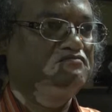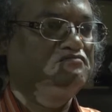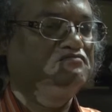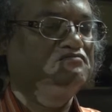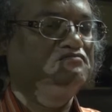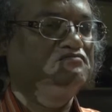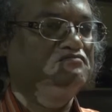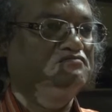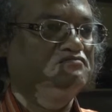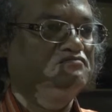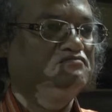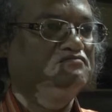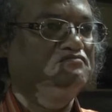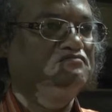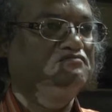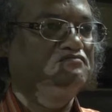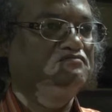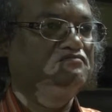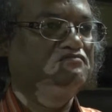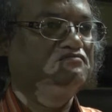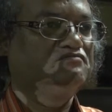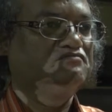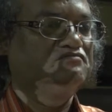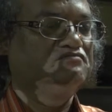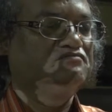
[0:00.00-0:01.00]
how
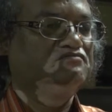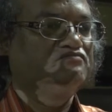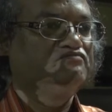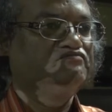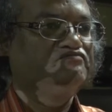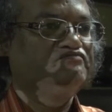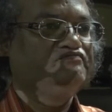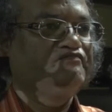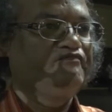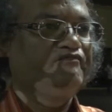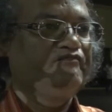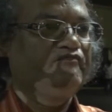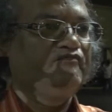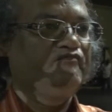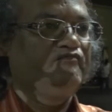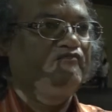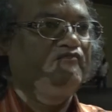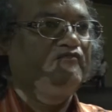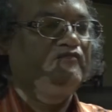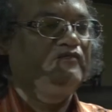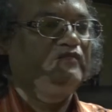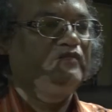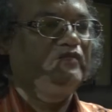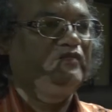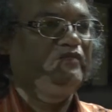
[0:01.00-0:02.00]
does this
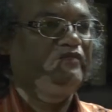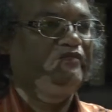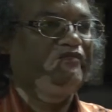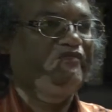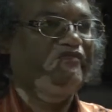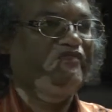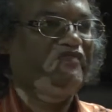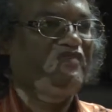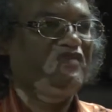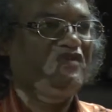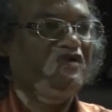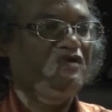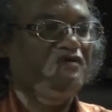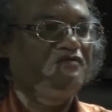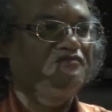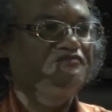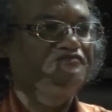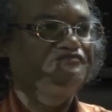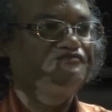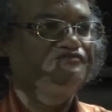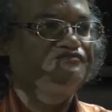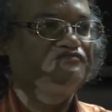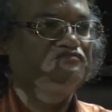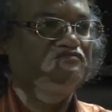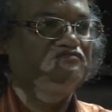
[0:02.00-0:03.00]

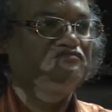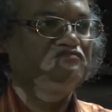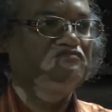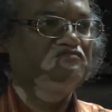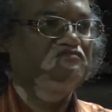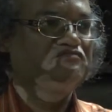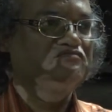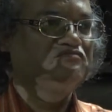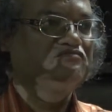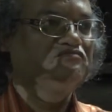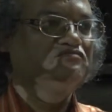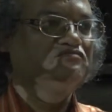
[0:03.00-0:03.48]
digitization affect